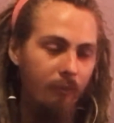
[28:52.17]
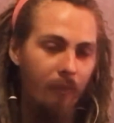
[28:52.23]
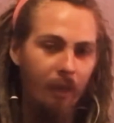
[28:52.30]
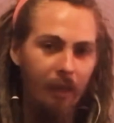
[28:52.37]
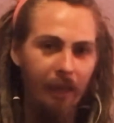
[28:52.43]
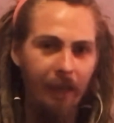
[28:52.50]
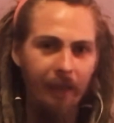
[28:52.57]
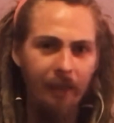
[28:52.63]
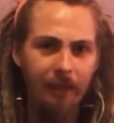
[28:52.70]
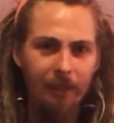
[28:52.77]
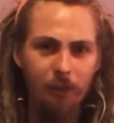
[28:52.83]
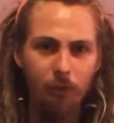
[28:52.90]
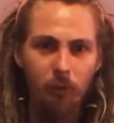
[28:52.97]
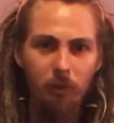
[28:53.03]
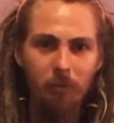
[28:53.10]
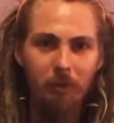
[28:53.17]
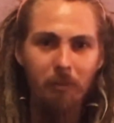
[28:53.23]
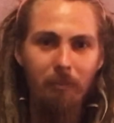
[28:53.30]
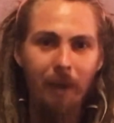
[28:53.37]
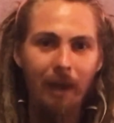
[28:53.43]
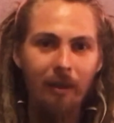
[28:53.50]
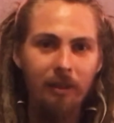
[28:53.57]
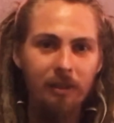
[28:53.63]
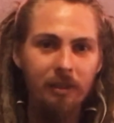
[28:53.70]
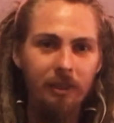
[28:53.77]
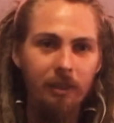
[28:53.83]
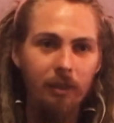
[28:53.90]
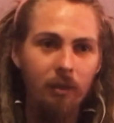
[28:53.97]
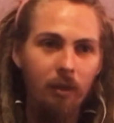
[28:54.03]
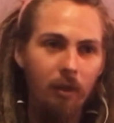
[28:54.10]
and has really been
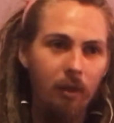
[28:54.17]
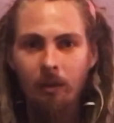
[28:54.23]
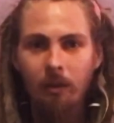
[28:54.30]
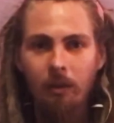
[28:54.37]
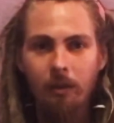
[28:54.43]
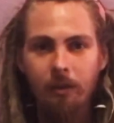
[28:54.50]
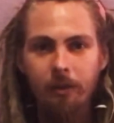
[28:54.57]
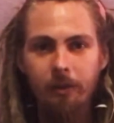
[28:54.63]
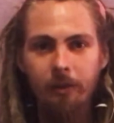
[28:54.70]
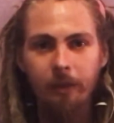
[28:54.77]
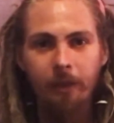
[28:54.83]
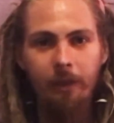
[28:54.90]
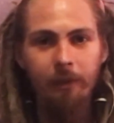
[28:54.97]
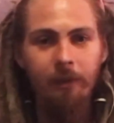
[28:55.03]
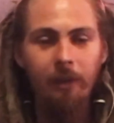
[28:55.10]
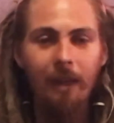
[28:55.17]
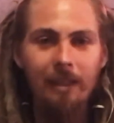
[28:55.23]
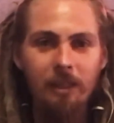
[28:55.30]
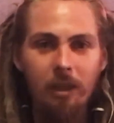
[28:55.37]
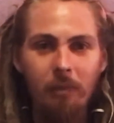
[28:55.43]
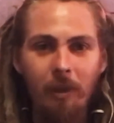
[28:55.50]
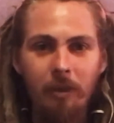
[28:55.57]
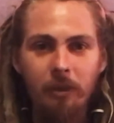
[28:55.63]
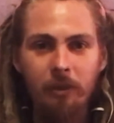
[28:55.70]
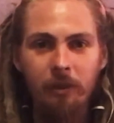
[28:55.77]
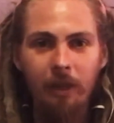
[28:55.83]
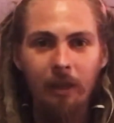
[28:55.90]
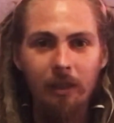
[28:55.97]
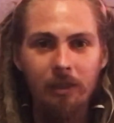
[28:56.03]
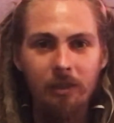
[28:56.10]
balancing. And the last time I took
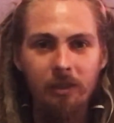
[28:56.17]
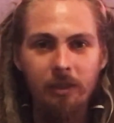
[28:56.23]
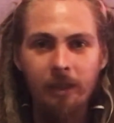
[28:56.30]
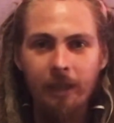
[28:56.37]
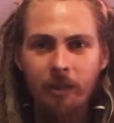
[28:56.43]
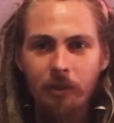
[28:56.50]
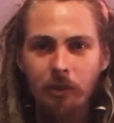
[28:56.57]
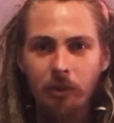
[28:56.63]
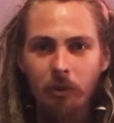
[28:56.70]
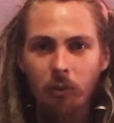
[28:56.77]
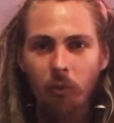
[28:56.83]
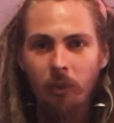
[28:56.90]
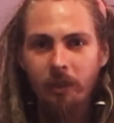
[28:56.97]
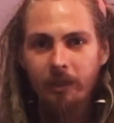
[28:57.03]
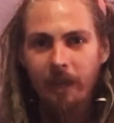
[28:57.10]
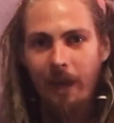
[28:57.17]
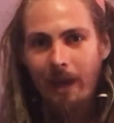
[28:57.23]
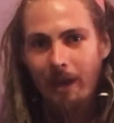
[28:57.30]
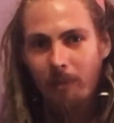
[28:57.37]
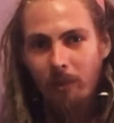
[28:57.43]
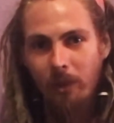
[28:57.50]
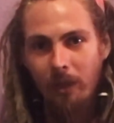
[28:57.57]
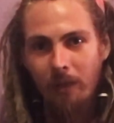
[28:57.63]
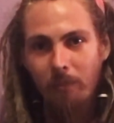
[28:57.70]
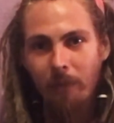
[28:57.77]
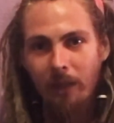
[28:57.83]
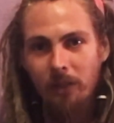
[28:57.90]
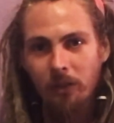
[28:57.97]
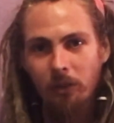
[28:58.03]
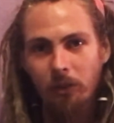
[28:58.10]
LSD, I just took one tab in
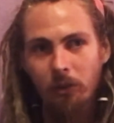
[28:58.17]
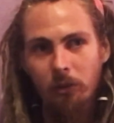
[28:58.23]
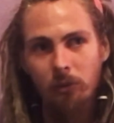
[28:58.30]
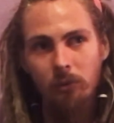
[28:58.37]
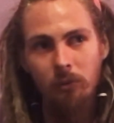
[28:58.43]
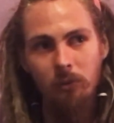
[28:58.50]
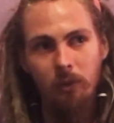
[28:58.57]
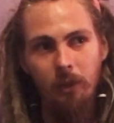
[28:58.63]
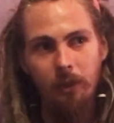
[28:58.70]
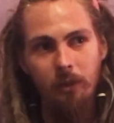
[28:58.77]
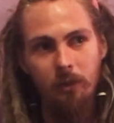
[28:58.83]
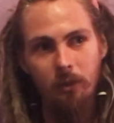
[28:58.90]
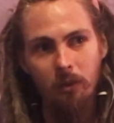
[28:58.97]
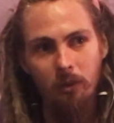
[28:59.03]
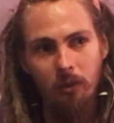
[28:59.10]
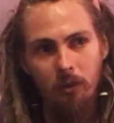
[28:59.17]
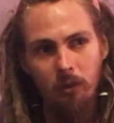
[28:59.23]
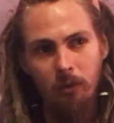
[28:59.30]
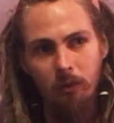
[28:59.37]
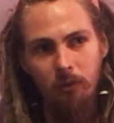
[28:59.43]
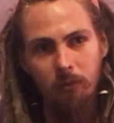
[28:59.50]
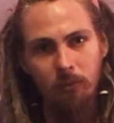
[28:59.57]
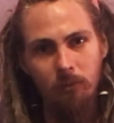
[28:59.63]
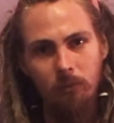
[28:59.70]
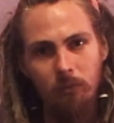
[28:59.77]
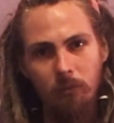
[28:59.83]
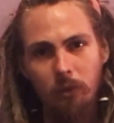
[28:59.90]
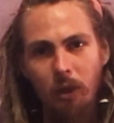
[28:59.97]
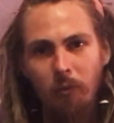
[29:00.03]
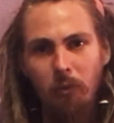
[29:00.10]
Mexico, like a
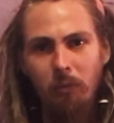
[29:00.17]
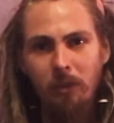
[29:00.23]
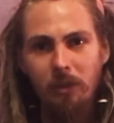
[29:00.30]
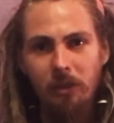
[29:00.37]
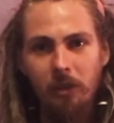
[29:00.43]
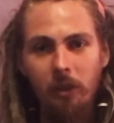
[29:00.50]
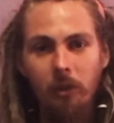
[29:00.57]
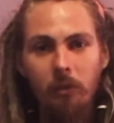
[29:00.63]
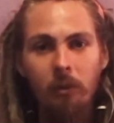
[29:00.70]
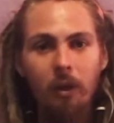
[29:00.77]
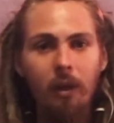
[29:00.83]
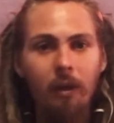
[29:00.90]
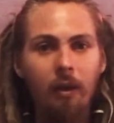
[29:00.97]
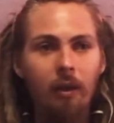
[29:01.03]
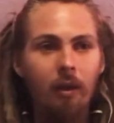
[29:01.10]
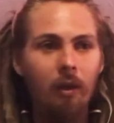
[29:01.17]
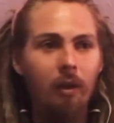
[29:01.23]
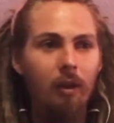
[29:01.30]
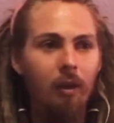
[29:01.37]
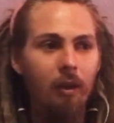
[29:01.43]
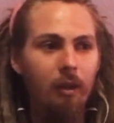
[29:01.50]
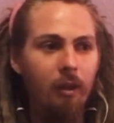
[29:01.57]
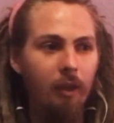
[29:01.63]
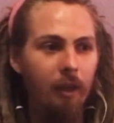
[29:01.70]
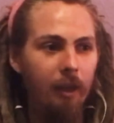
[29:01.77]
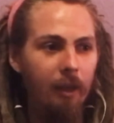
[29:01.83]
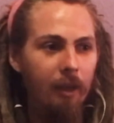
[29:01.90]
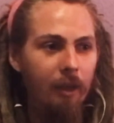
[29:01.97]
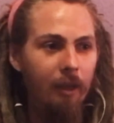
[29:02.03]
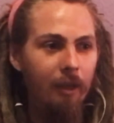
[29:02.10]
couple months ago,
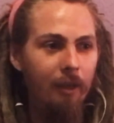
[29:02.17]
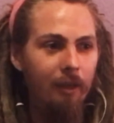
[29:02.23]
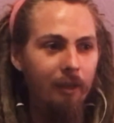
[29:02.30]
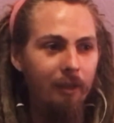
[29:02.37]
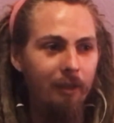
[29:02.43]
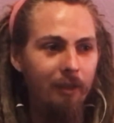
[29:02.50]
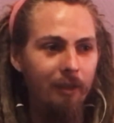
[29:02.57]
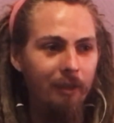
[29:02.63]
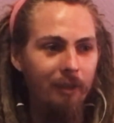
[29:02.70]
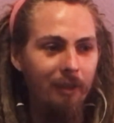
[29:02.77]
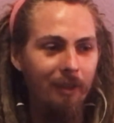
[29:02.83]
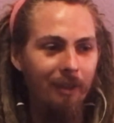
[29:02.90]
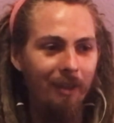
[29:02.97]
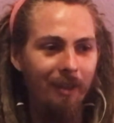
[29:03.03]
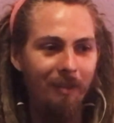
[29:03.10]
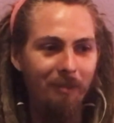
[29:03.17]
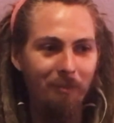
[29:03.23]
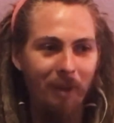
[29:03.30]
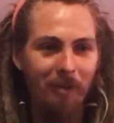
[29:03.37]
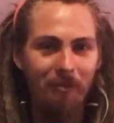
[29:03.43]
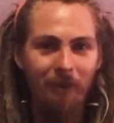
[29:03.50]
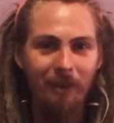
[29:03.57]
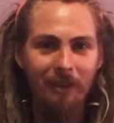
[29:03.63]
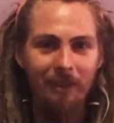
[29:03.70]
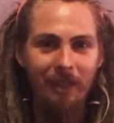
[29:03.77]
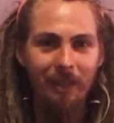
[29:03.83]
and my friend gave